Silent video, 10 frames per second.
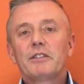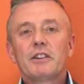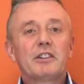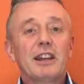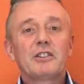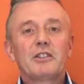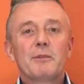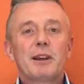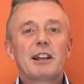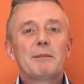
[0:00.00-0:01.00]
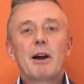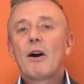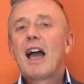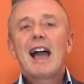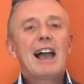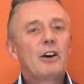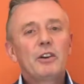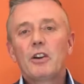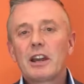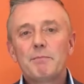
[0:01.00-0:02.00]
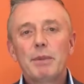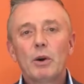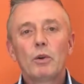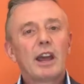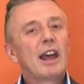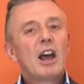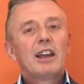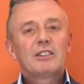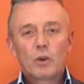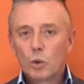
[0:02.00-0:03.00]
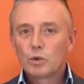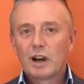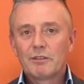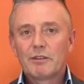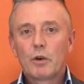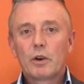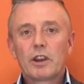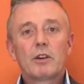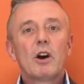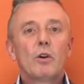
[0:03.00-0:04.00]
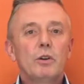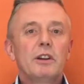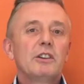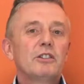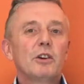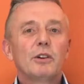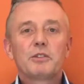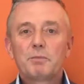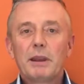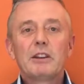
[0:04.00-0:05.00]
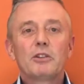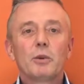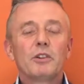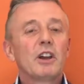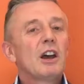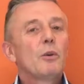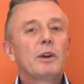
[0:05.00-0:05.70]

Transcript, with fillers: If it's an HTML email, how you're going to build it, all done for you. All you need to do is speak to us.